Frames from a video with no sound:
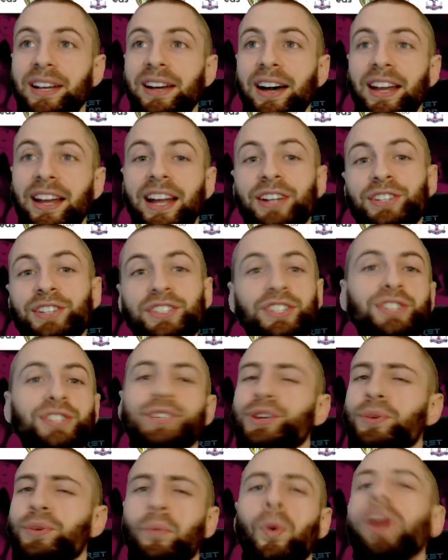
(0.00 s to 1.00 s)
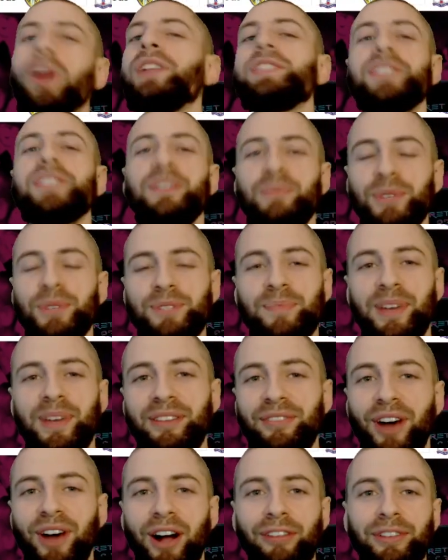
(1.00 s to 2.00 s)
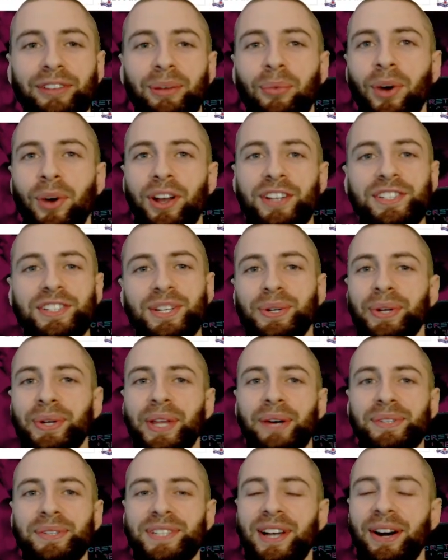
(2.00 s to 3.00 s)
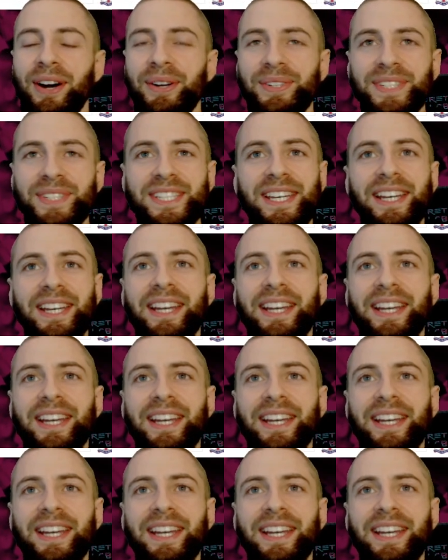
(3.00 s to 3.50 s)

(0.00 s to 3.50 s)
And I just assume Wilson must be involved in 1 or 2 of those goals.